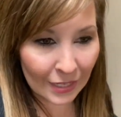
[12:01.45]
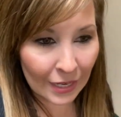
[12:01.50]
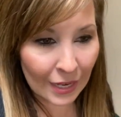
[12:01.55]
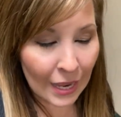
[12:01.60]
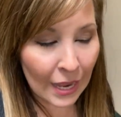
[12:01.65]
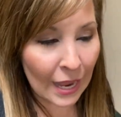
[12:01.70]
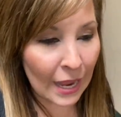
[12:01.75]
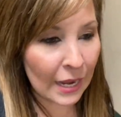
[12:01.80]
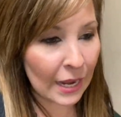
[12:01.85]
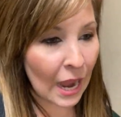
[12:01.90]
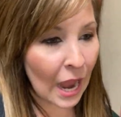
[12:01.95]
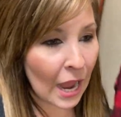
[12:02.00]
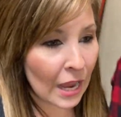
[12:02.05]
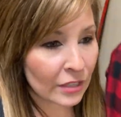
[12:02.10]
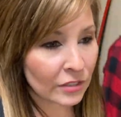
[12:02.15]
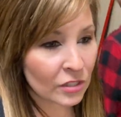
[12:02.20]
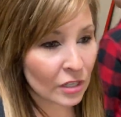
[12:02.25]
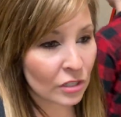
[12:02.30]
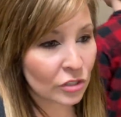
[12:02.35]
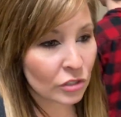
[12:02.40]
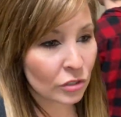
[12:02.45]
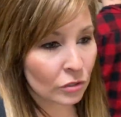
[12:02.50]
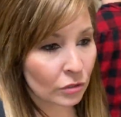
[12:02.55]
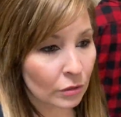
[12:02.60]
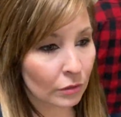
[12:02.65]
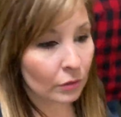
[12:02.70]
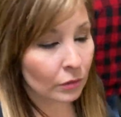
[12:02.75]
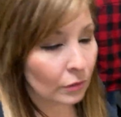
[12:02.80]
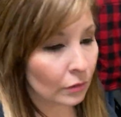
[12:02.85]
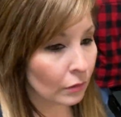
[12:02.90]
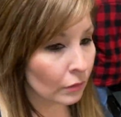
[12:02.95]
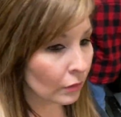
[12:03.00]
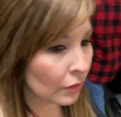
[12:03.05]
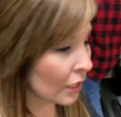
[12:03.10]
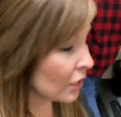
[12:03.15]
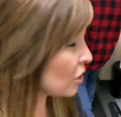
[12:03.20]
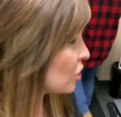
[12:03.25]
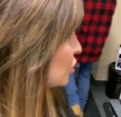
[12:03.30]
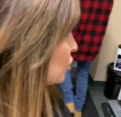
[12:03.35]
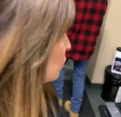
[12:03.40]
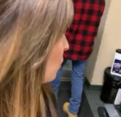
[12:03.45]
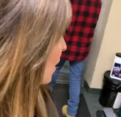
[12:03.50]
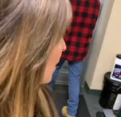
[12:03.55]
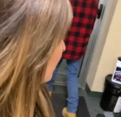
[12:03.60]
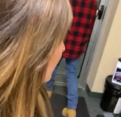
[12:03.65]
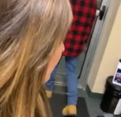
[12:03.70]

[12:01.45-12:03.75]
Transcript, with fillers: Hey guys, let's. They just went the